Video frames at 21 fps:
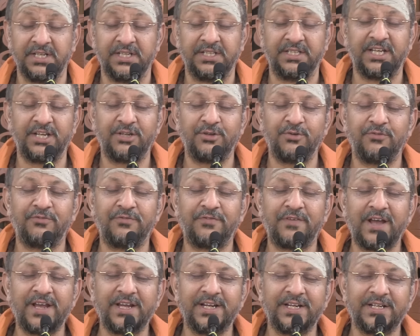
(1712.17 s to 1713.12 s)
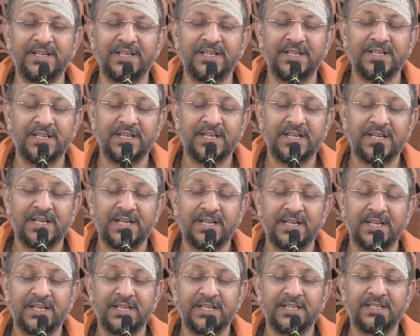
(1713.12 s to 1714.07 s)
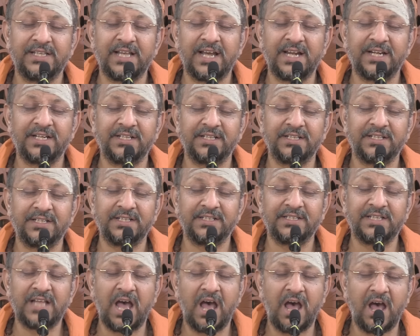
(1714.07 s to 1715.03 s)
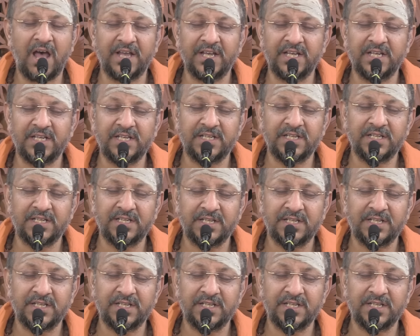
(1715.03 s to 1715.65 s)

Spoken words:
Then you find that the I